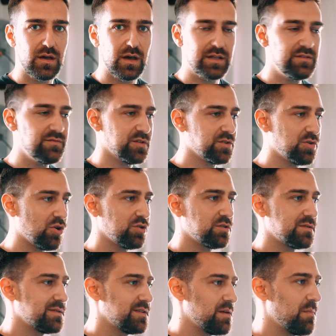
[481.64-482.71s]
And even though
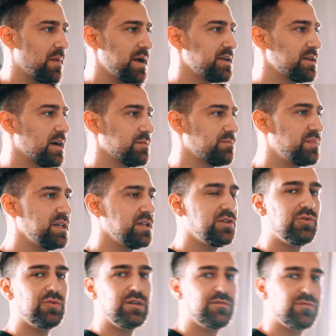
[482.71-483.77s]
there might not be
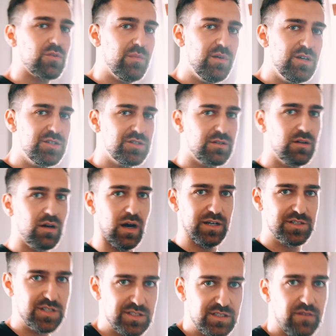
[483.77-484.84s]
new information, I
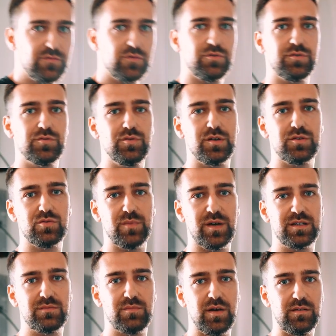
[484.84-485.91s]
just have to redo it to
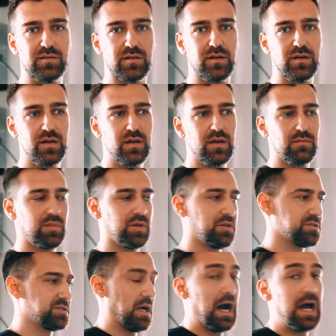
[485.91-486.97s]
make it better.
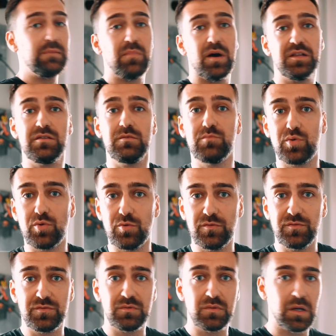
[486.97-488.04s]
Because I might improve
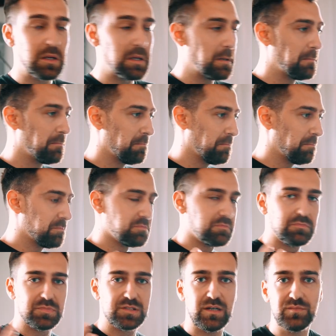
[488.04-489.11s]

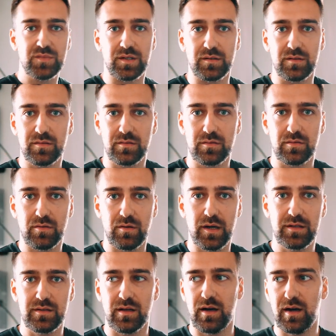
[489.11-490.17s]
something,
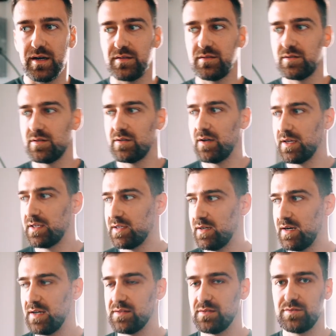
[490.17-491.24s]
right? Either I can
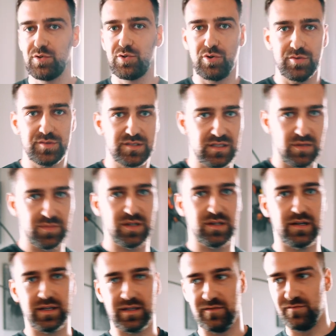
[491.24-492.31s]
add a new concept
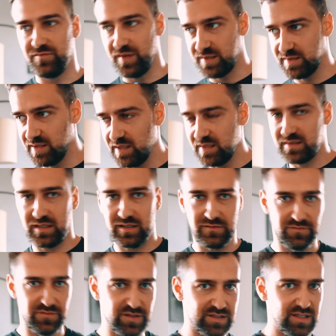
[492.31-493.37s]
in, I can fix this, I
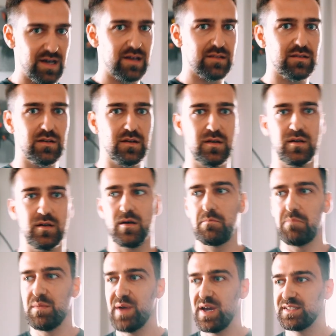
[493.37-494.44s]
can fix that.
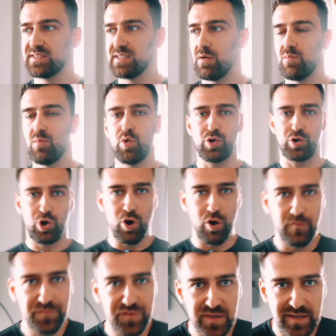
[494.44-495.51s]
Maybe I sound more
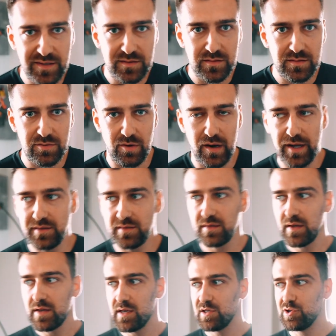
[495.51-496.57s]
confident, right?
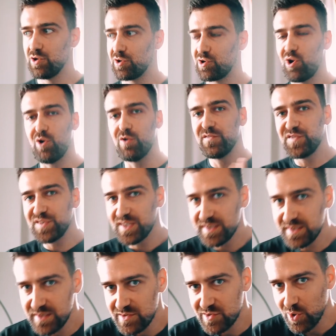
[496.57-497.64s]
Your
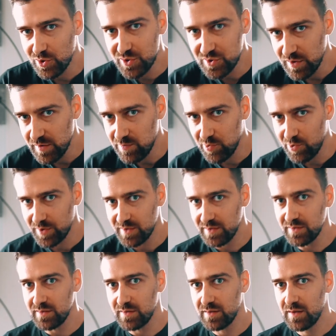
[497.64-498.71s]
confidence is also
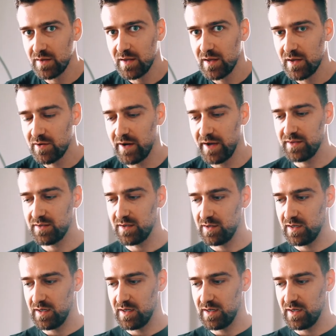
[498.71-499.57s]
important, right?